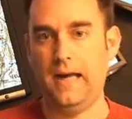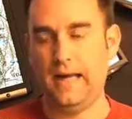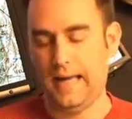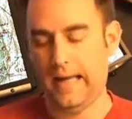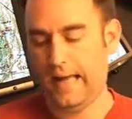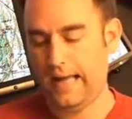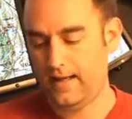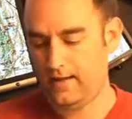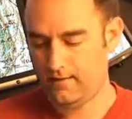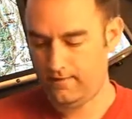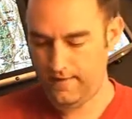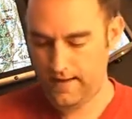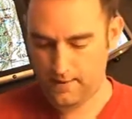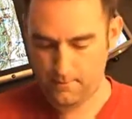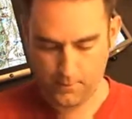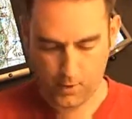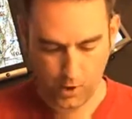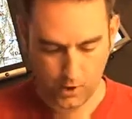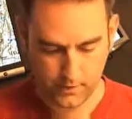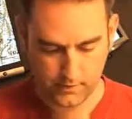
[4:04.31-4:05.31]
I added
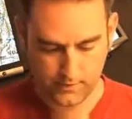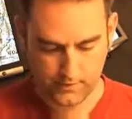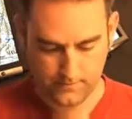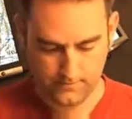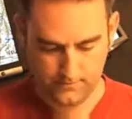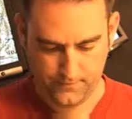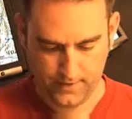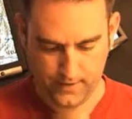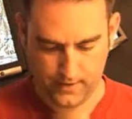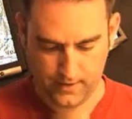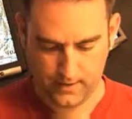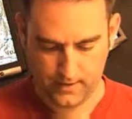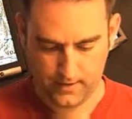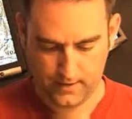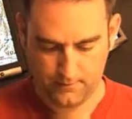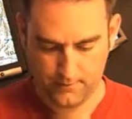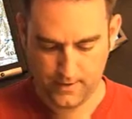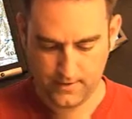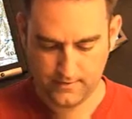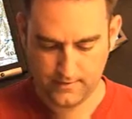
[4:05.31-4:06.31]
that part.
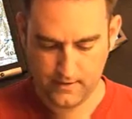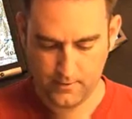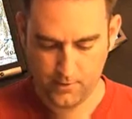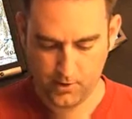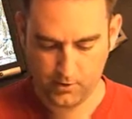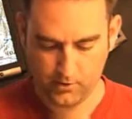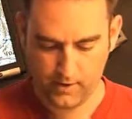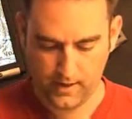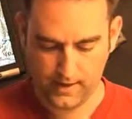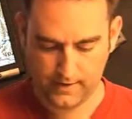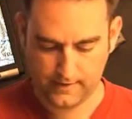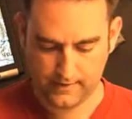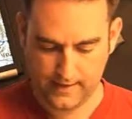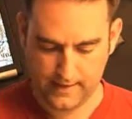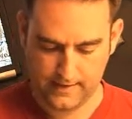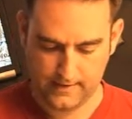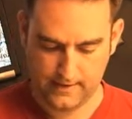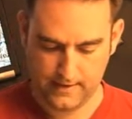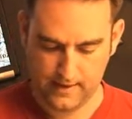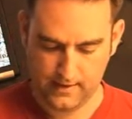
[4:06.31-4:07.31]
Um, a Democrat
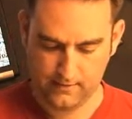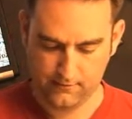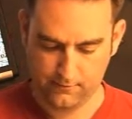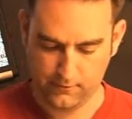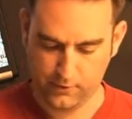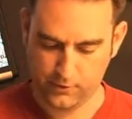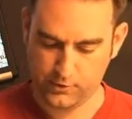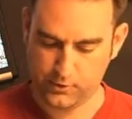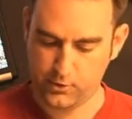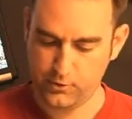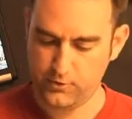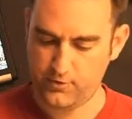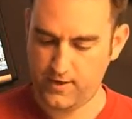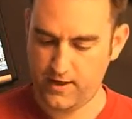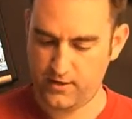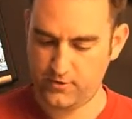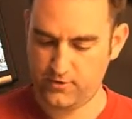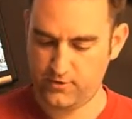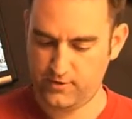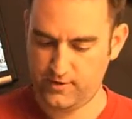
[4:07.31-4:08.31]
candidate for
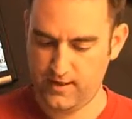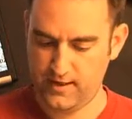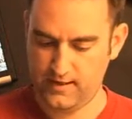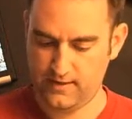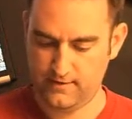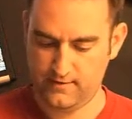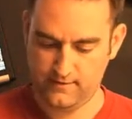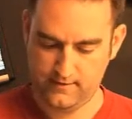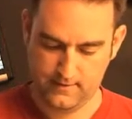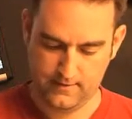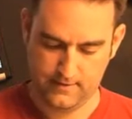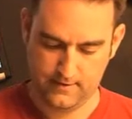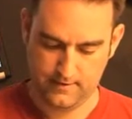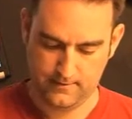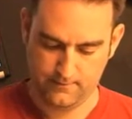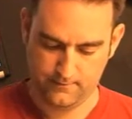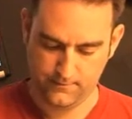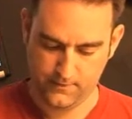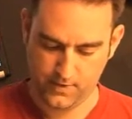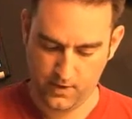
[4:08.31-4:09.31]
2010
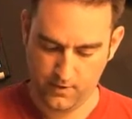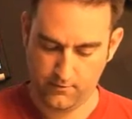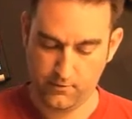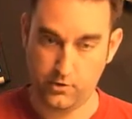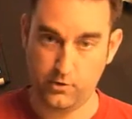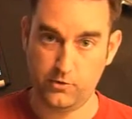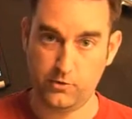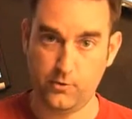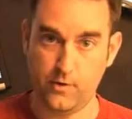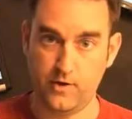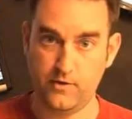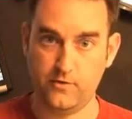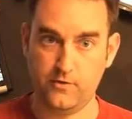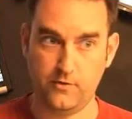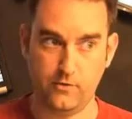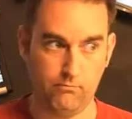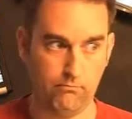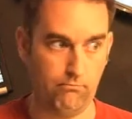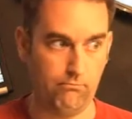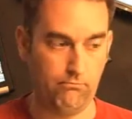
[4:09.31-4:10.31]
um, governor's
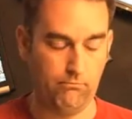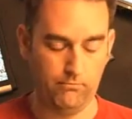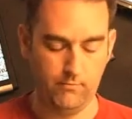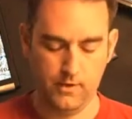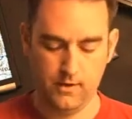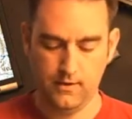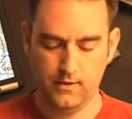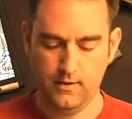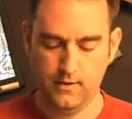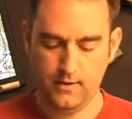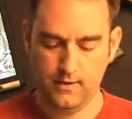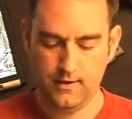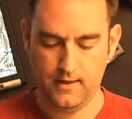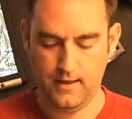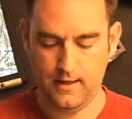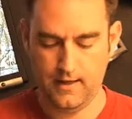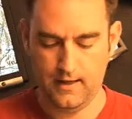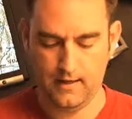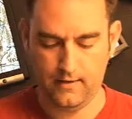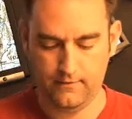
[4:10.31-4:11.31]
race. Mm.
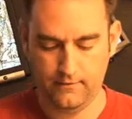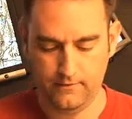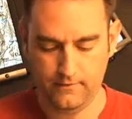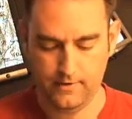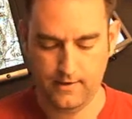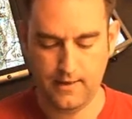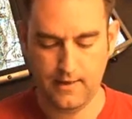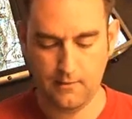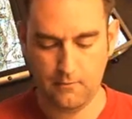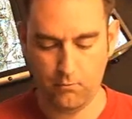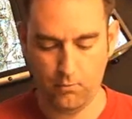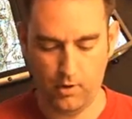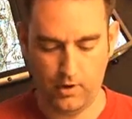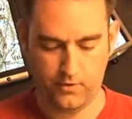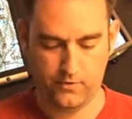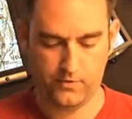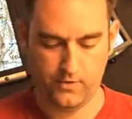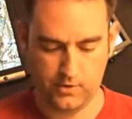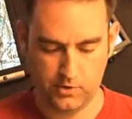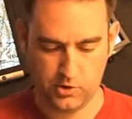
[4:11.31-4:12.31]
Yeah, he
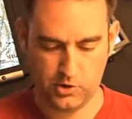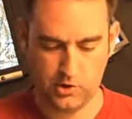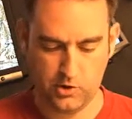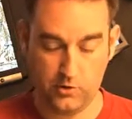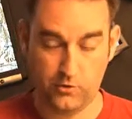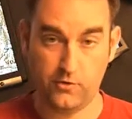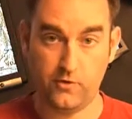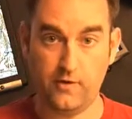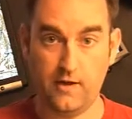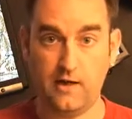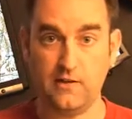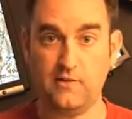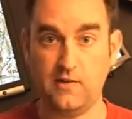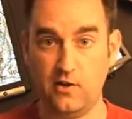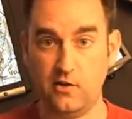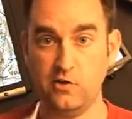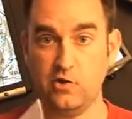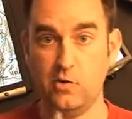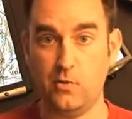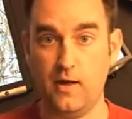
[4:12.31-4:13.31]
embraced it, sure. So that
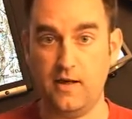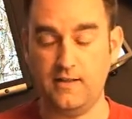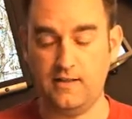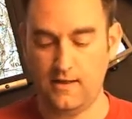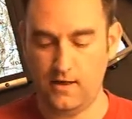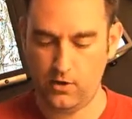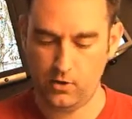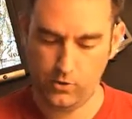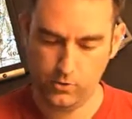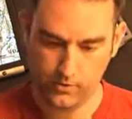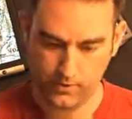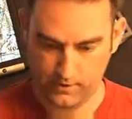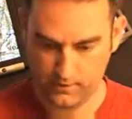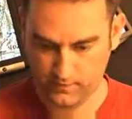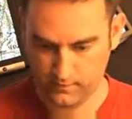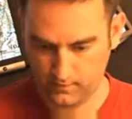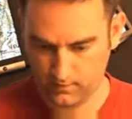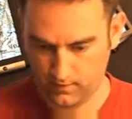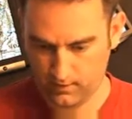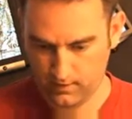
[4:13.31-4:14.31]
tells you right there who
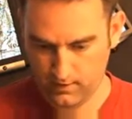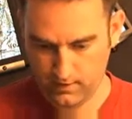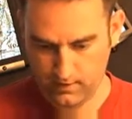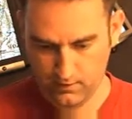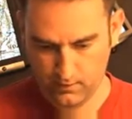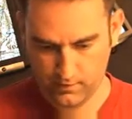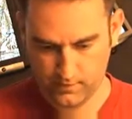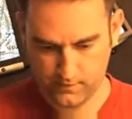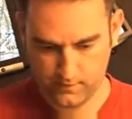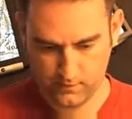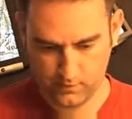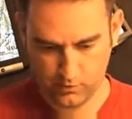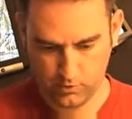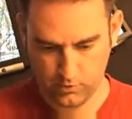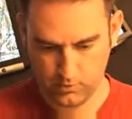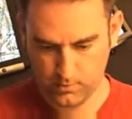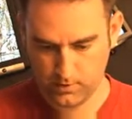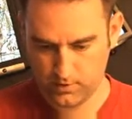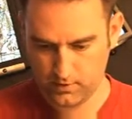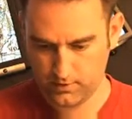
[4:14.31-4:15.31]
this, uh, what's this
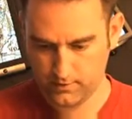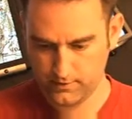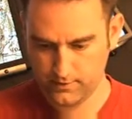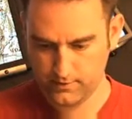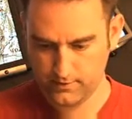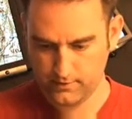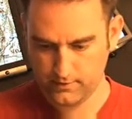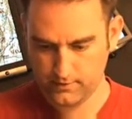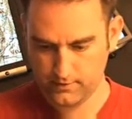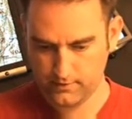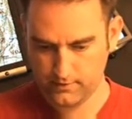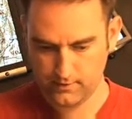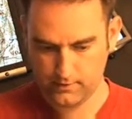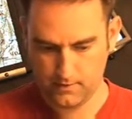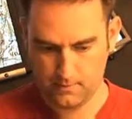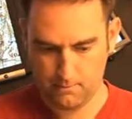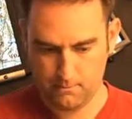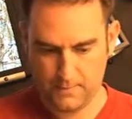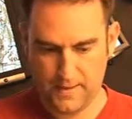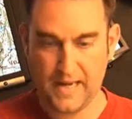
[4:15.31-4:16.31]
group called?
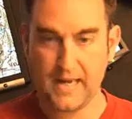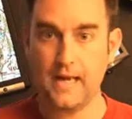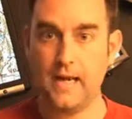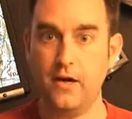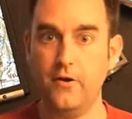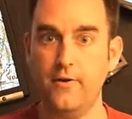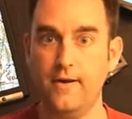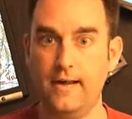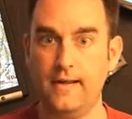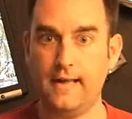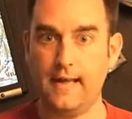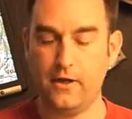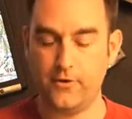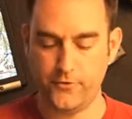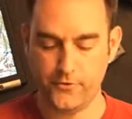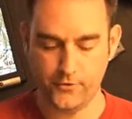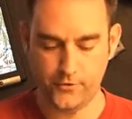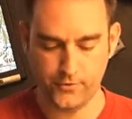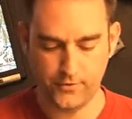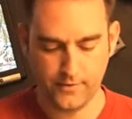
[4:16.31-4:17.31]
The Bay Area
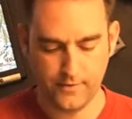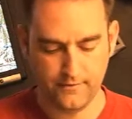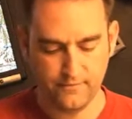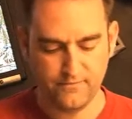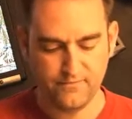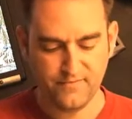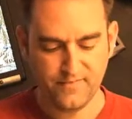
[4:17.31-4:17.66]
Council.